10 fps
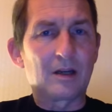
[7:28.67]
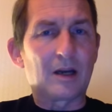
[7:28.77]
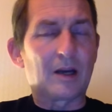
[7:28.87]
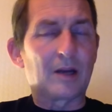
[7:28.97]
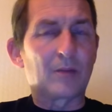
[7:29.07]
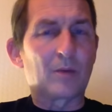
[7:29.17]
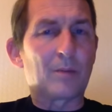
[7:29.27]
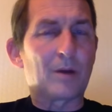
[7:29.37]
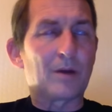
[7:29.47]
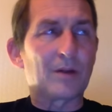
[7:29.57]
and what
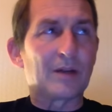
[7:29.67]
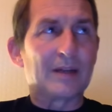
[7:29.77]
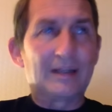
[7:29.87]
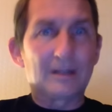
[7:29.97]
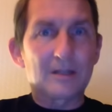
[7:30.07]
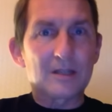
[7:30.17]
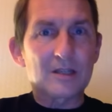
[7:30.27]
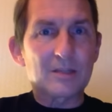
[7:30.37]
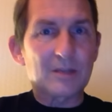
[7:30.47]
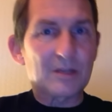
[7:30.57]
part the legal
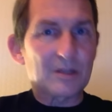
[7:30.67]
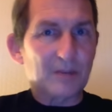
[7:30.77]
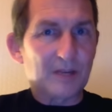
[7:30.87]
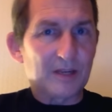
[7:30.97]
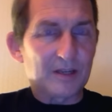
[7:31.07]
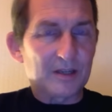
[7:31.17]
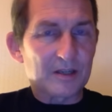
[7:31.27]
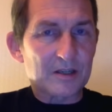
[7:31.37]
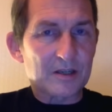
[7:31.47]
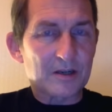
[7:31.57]
system had to play in
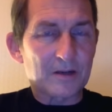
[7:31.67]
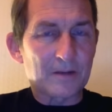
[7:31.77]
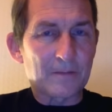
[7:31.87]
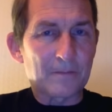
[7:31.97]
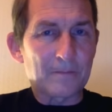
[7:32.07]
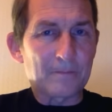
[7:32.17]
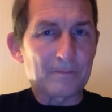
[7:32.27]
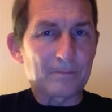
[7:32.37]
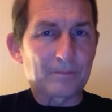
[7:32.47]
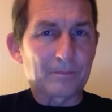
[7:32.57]
this,
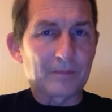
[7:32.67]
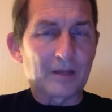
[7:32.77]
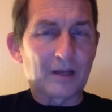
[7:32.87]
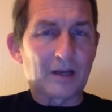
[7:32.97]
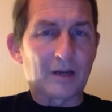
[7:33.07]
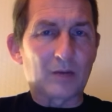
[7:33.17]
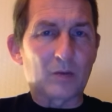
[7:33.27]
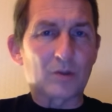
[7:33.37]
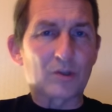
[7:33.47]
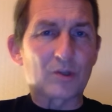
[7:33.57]
and
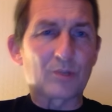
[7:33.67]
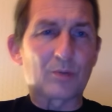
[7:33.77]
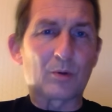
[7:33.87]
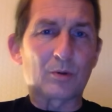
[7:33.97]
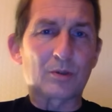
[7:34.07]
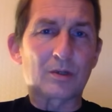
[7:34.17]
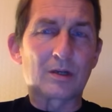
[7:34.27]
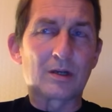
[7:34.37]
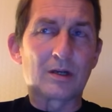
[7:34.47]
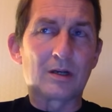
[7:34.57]
what support
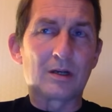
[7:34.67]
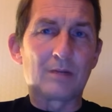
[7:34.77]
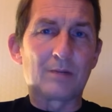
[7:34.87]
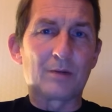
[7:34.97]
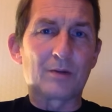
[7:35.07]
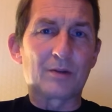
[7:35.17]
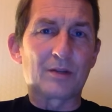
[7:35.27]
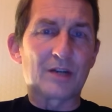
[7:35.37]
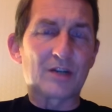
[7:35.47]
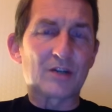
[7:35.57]
both the
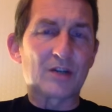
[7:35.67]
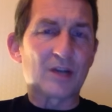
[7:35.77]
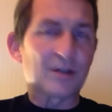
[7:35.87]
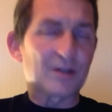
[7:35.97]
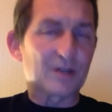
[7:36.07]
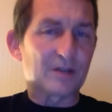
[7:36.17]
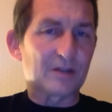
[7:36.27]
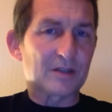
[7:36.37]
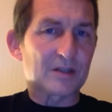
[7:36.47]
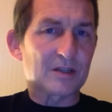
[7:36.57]
National Health
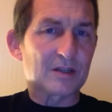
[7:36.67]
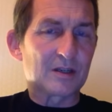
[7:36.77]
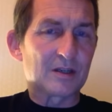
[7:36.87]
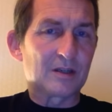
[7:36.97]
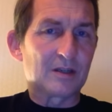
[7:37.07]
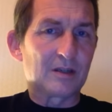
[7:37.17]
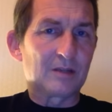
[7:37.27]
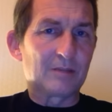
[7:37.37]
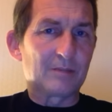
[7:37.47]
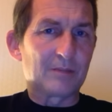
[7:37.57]
Service,
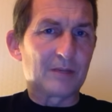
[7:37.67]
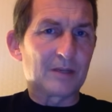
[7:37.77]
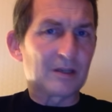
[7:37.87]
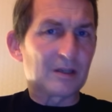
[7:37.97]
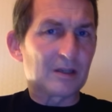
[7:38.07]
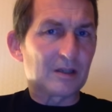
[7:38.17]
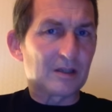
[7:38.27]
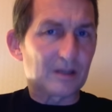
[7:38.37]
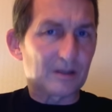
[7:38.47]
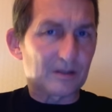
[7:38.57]
medical
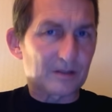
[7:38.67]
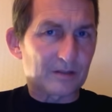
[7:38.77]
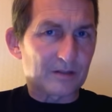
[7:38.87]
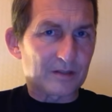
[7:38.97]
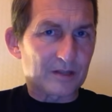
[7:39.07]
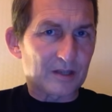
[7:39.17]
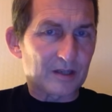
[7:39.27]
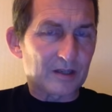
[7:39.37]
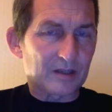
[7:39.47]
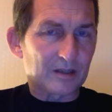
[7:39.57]
health service
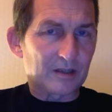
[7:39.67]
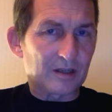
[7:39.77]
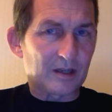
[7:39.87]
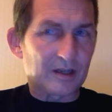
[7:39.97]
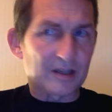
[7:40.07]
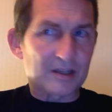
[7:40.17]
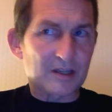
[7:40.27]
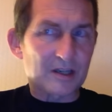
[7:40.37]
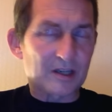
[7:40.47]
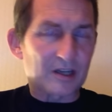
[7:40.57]
side, i.e., the
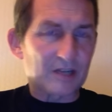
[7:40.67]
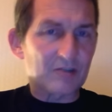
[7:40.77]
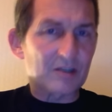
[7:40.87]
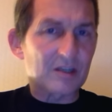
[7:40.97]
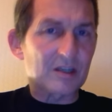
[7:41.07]
psychiatric